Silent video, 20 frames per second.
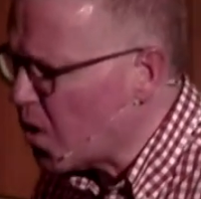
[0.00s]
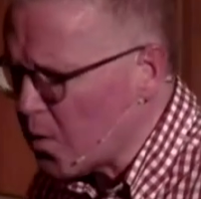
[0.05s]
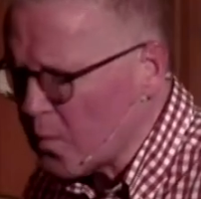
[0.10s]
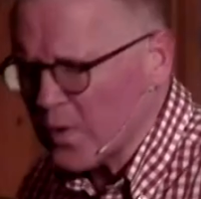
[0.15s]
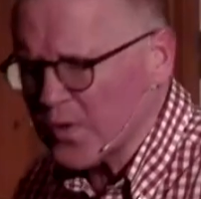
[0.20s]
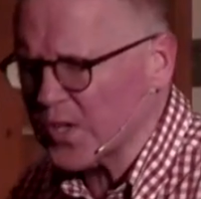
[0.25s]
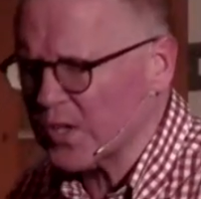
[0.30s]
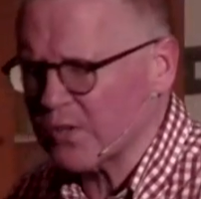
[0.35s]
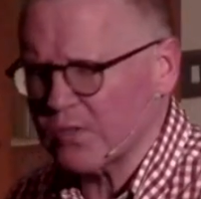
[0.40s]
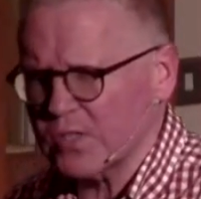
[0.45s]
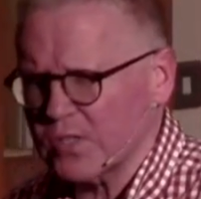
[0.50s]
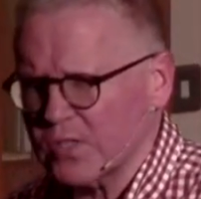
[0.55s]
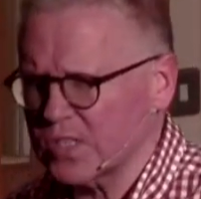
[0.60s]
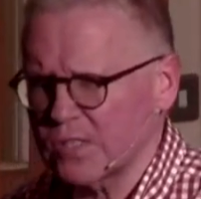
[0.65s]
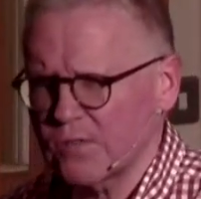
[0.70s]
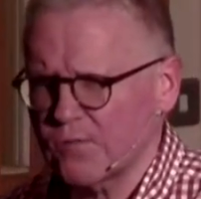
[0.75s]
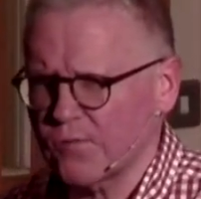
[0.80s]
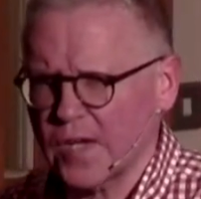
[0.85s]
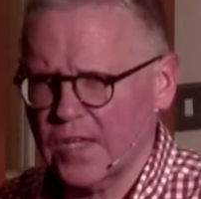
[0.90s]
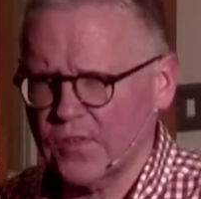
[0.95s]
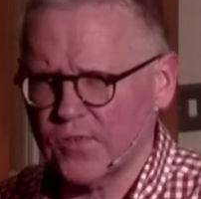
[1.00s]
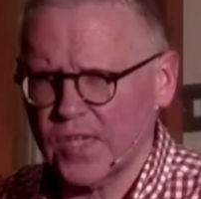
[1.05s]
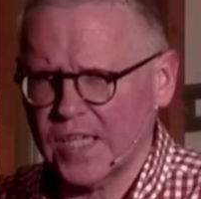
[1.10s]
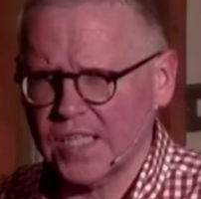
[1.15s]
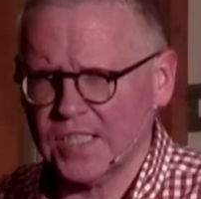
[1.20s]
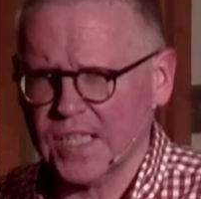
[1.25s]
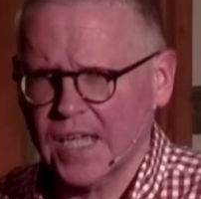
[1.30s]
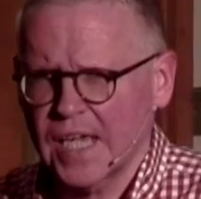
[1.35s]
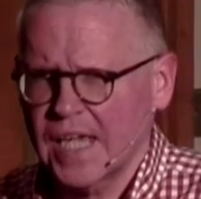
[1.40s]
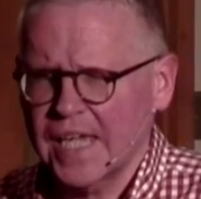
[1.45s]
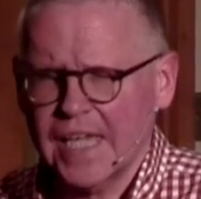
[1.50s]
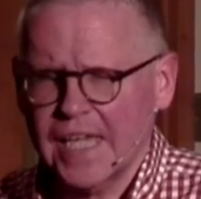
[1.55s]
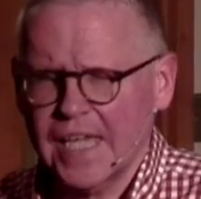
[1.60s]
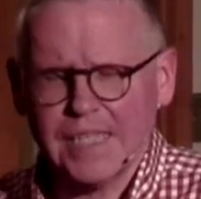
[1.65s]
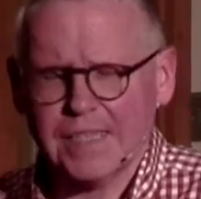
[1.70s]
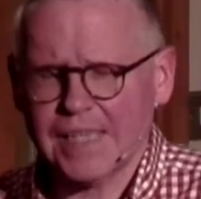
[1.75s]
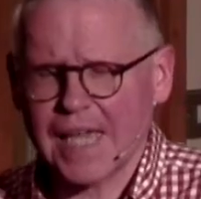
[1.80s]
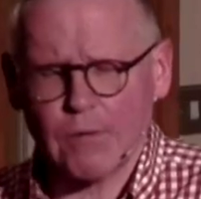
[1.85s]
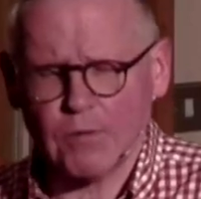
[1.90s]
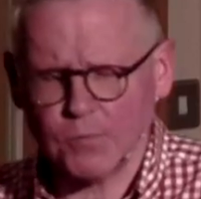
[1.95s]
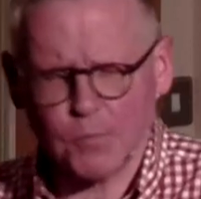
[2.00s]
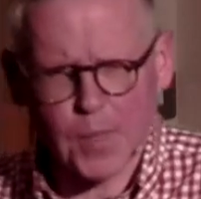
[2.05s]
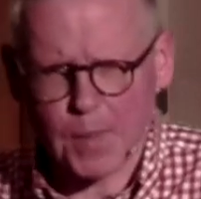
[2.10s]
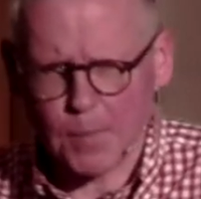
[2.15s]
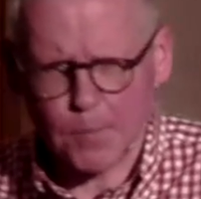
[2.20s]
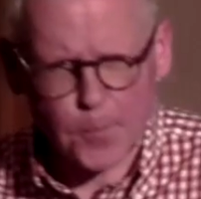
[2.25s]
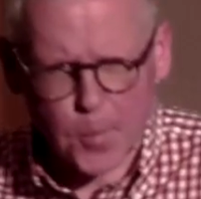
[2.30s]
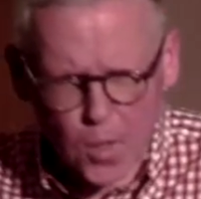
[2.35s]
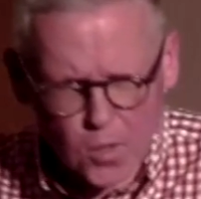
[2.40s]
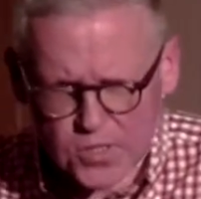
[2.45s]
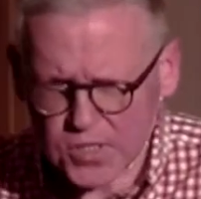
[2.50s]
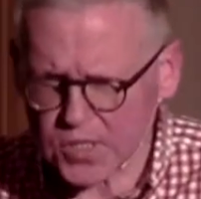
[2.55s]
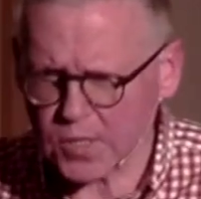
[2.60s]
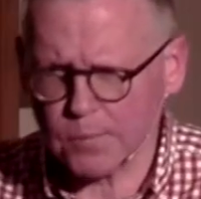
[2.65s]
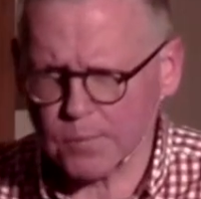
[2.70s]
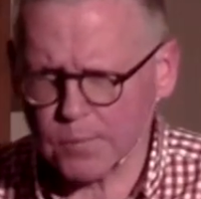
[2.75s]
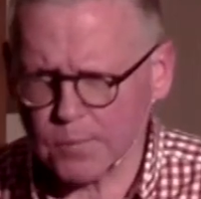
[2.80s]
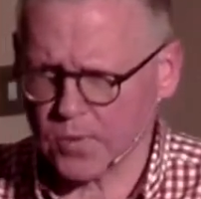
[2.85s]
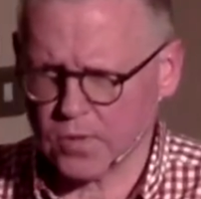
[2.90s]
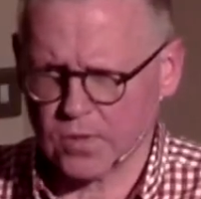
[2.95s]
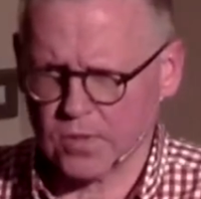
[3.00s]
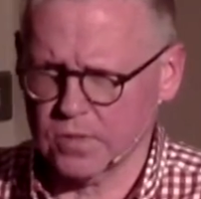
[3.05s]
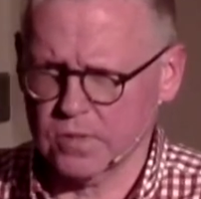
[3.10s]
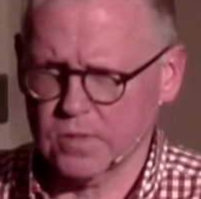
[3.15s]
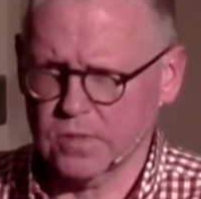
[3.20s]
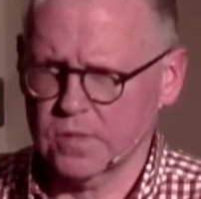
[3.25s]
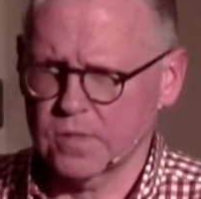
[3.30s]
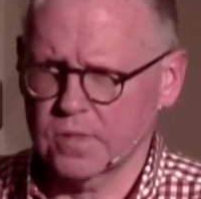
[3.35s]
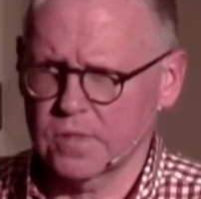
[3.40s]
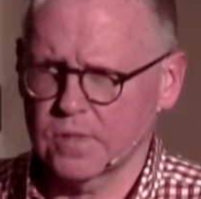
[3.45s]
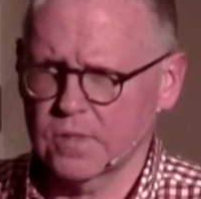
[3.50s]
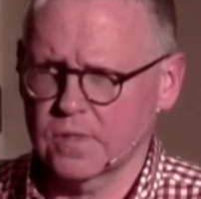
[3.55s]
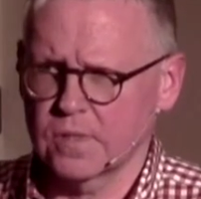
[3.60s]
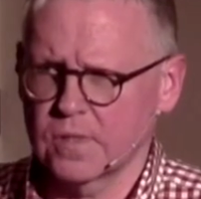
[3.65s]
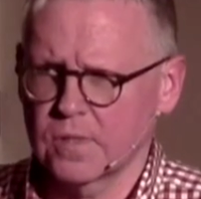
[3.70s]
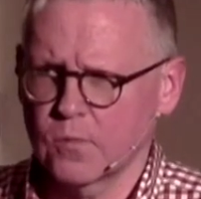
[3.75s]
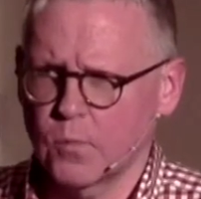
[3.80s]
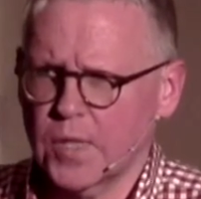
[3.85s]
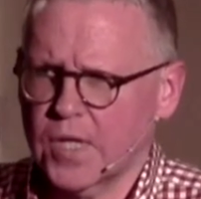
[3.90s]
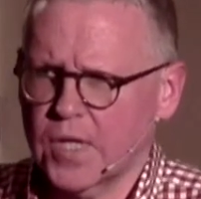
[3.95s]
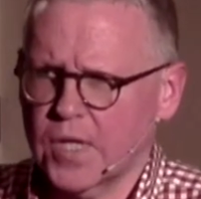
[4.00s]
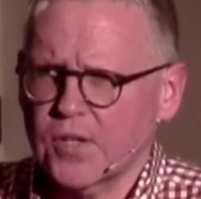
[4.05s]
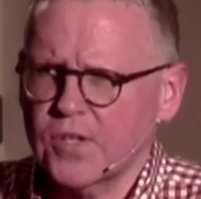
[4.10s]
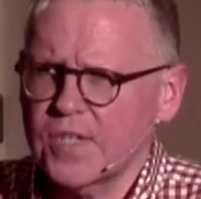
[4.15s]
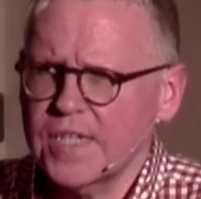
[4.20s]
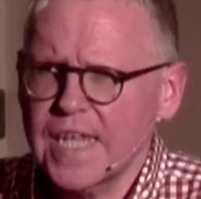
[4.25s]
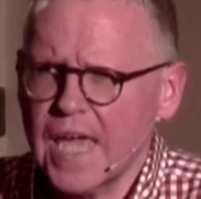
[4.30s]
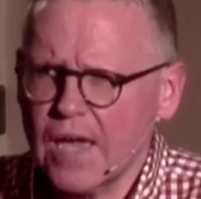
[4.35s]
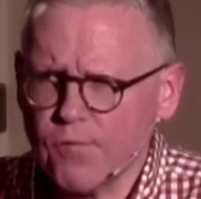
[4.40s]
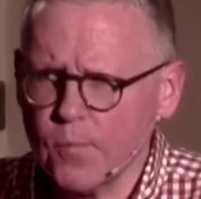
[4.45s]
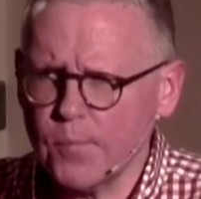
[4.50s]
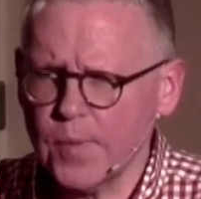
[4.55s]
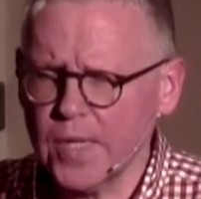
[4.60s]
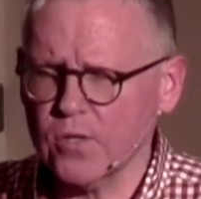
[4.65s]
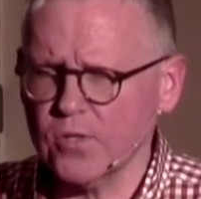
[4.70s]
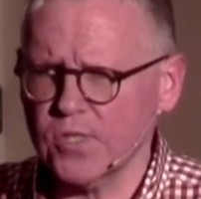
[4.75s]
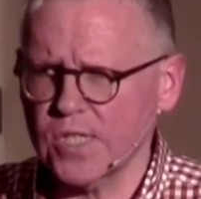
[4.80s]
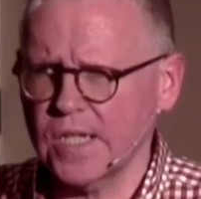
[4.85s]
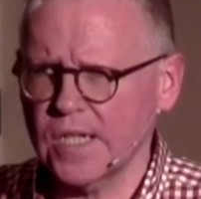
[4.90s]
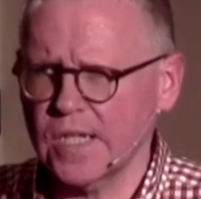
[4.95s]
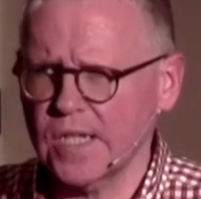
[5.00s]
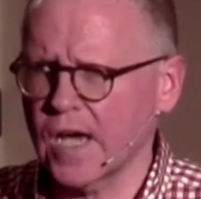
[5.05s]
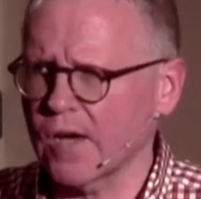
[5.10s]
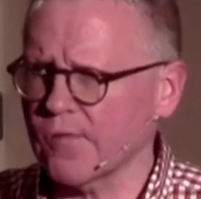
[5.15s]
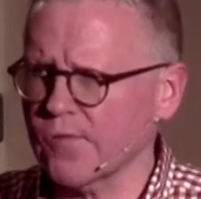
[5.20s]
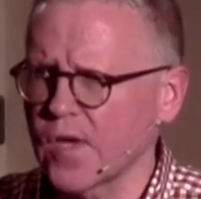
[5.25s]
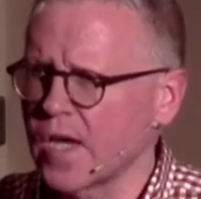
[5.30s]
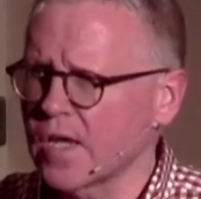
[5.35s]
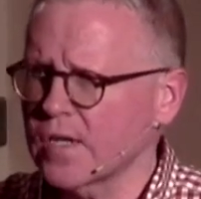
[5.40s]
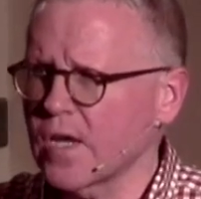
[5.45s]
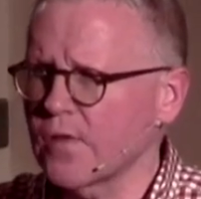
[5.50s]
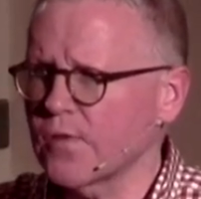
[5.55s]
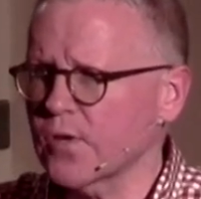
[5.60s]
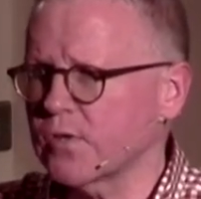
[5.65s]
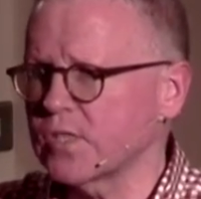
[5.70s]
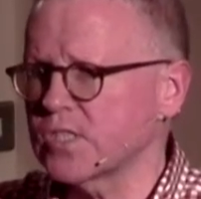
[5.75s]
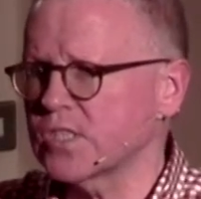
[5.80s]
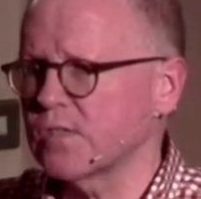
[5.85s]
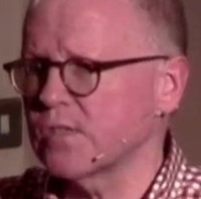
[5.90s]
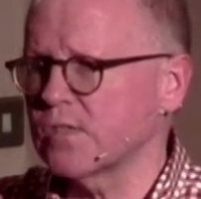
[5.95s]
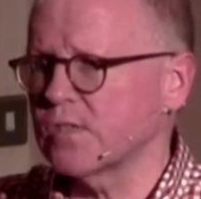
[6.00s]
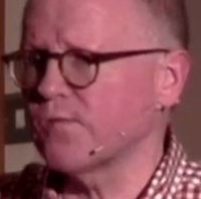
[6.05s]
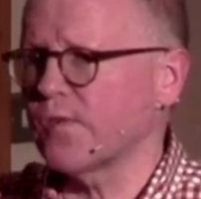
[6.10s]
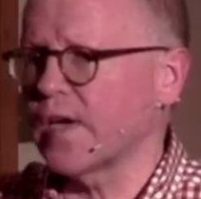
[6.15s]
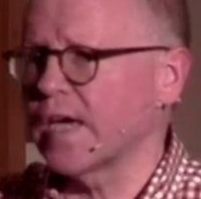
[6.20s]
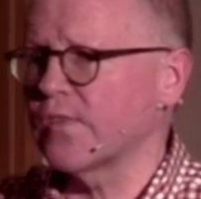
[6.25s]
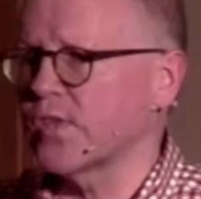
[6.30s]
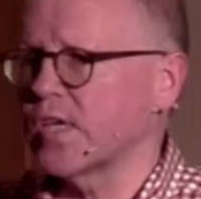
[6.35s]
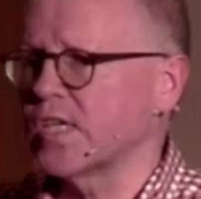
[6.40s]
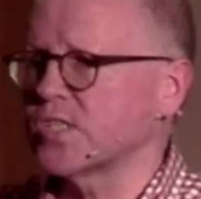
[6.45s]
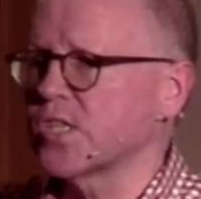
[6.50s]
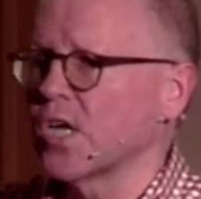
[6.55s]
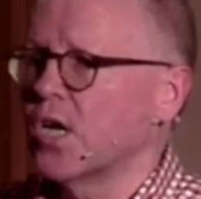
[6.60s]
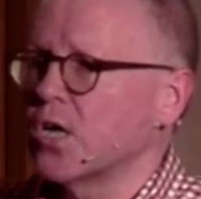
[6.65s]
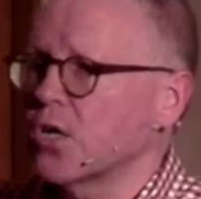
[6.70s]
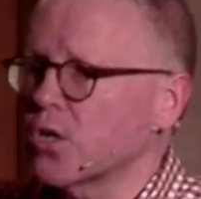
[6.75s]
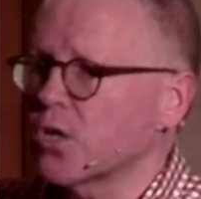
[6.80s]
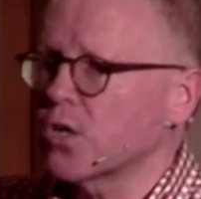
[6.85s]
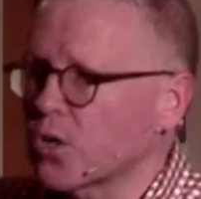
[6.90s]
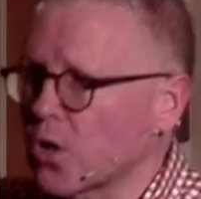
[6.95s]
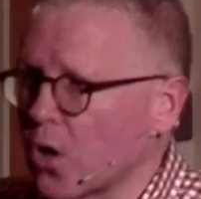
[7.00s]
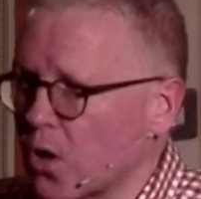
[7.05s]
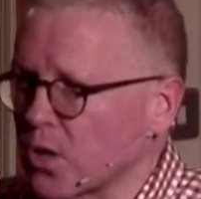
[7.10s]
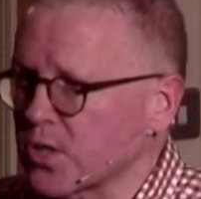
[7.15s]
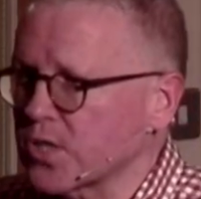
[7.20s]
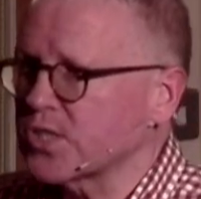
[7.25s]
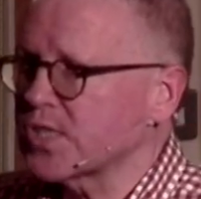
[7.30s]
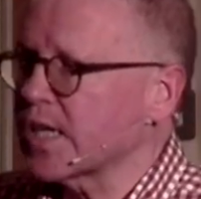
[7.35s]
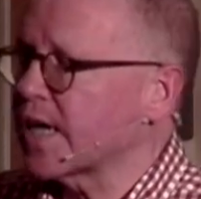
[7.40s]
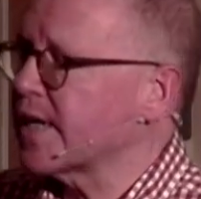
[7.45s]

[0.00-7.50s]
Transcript: what the Christian faith is. That would be impossible. We could never be good enough. No, the Christian faith is God has done